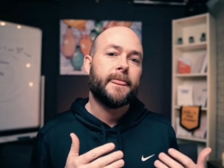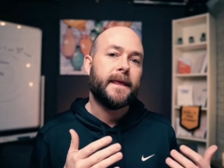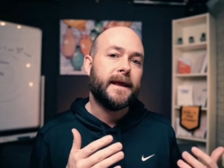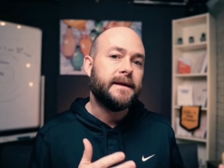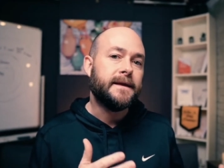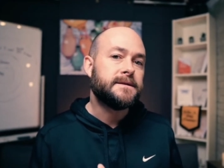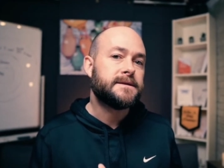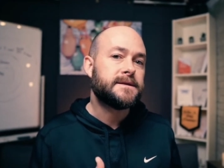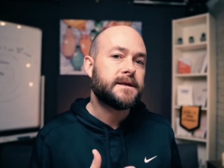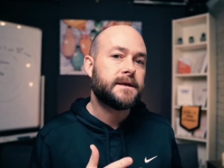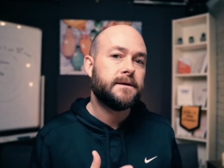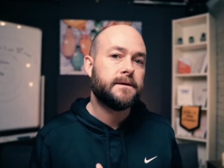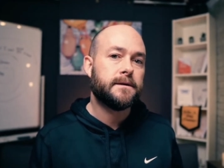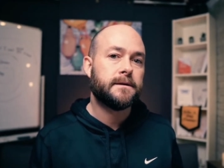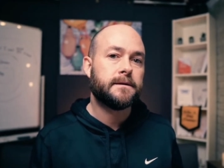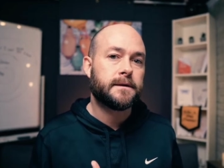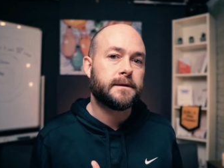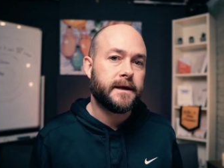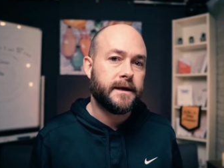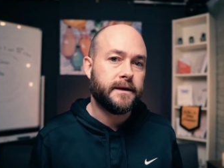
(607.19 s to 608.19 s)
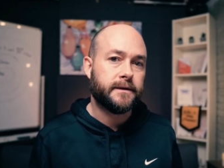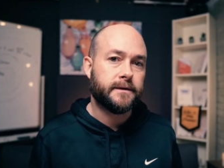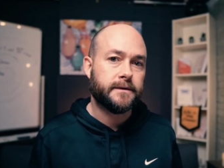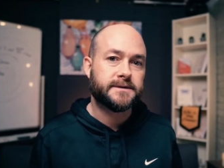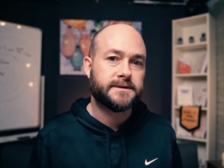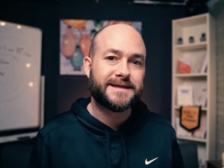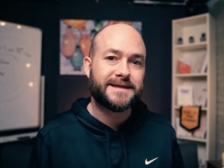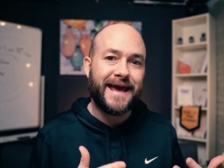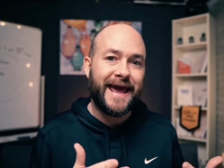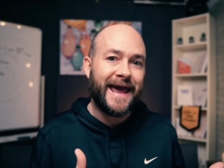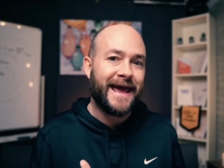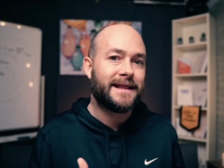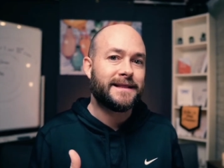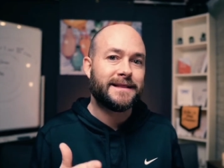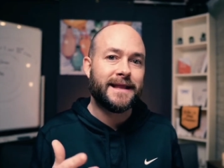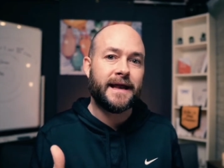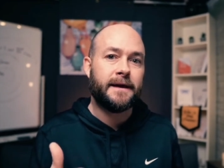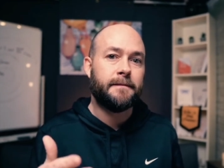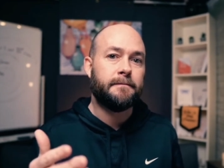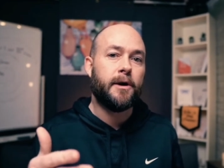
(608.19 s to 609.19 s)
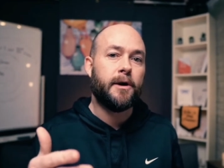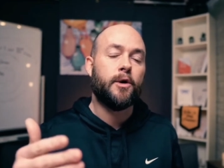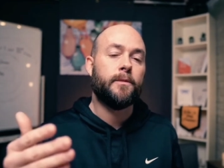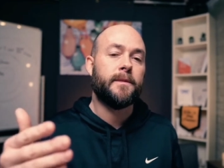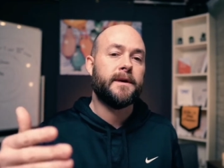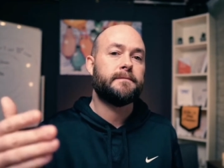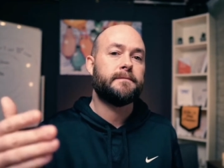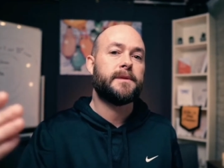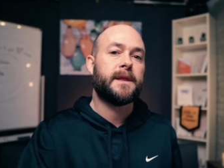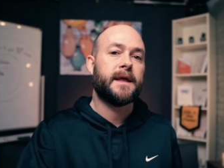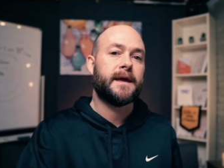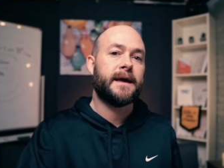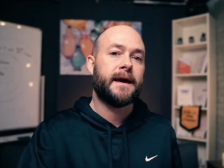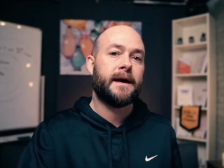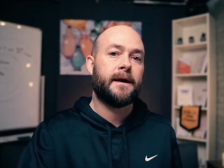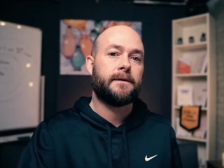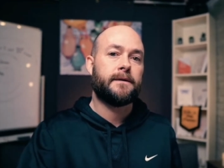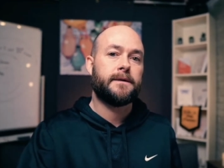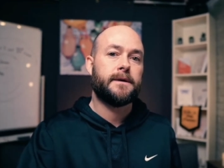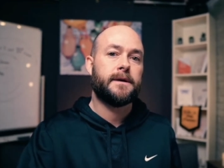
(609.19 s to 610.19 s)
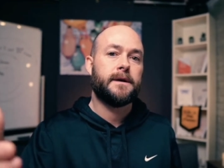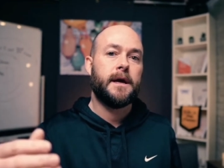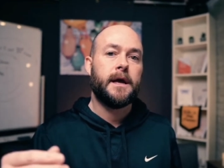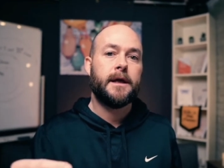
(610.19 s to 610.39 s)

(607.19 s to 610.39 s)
Insecure leaders can't let a moment play out.